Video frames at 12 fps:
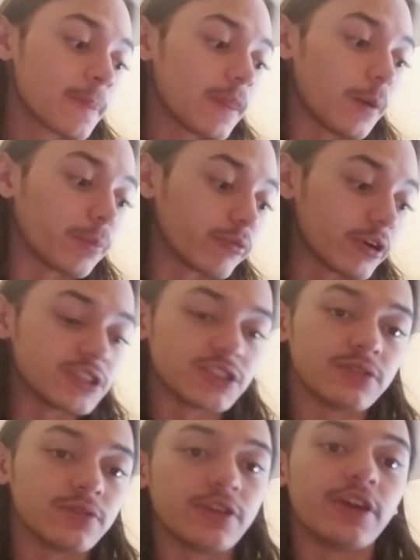
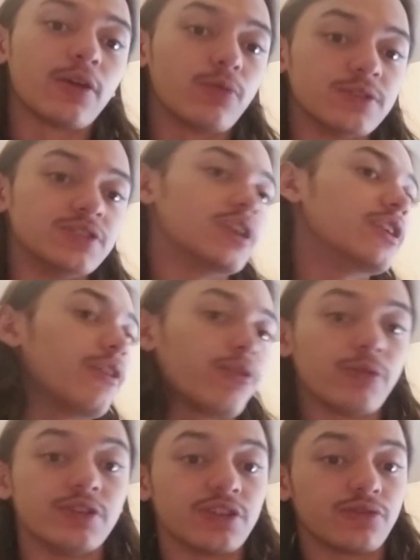Oppression, kick 1 gen and
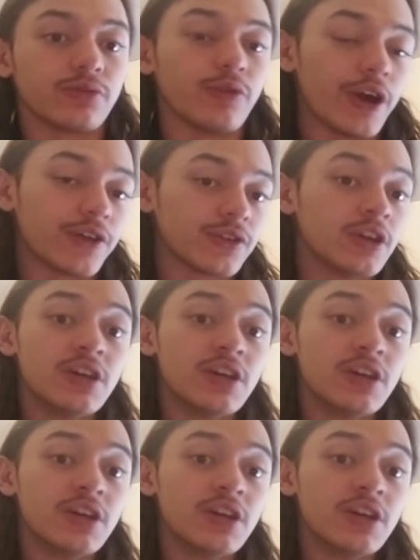3 gens regress.